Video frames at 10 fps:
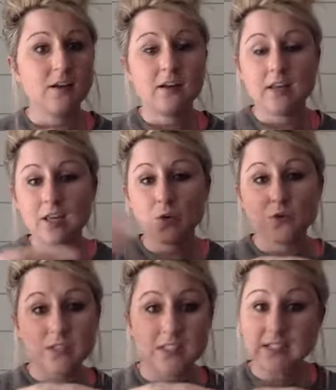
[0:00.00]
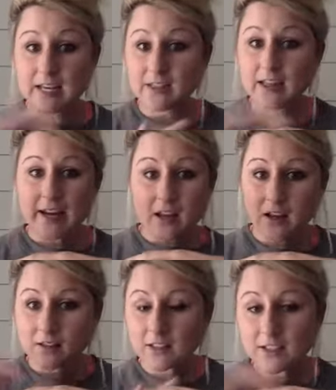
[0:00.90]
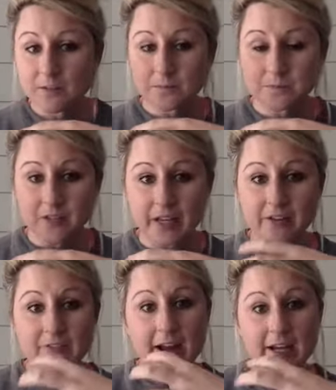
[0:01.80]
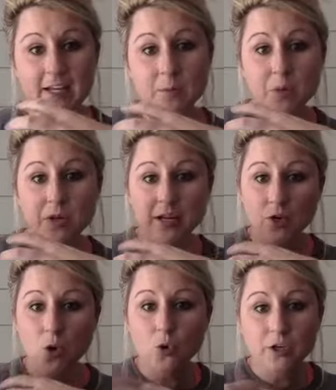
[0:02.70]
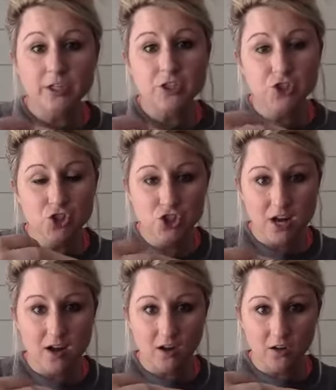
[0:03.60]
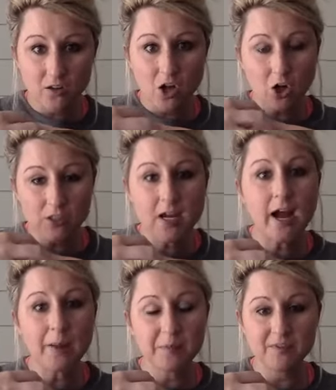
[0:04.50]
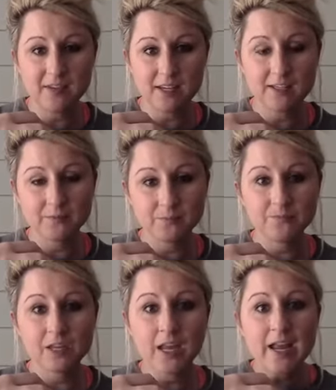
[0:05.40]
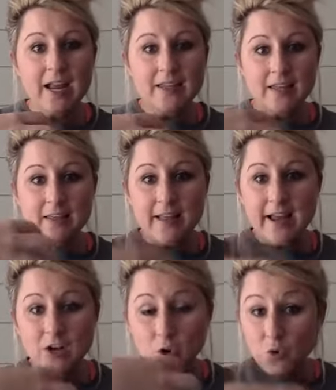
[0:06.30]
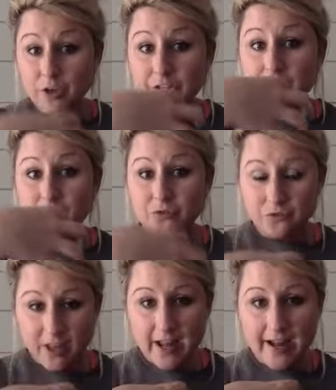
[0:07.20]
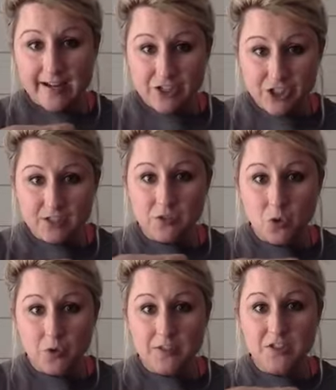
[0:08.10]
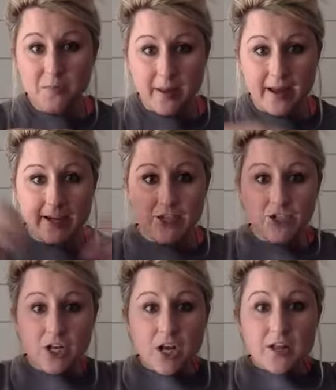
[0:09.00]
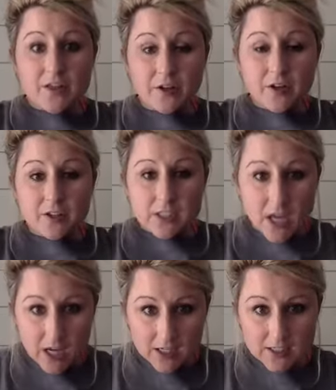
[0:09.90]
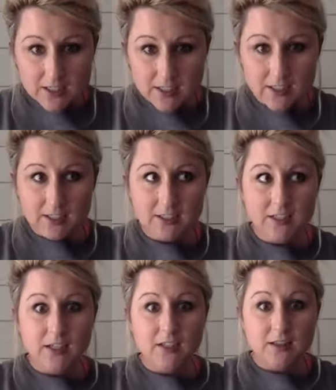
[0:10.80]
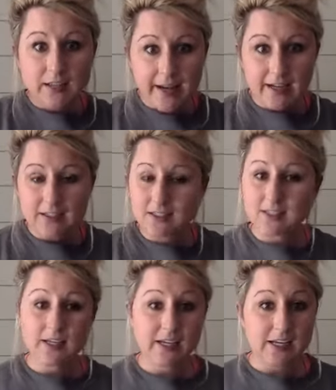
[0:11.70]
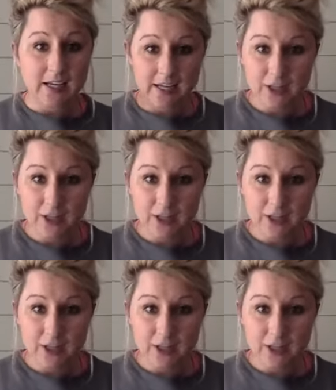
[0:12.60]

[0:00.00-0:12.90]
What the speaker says: equal to daylight color, if I can put an orange gel on top of it, then that orange flash is going to match the tungsten lights in the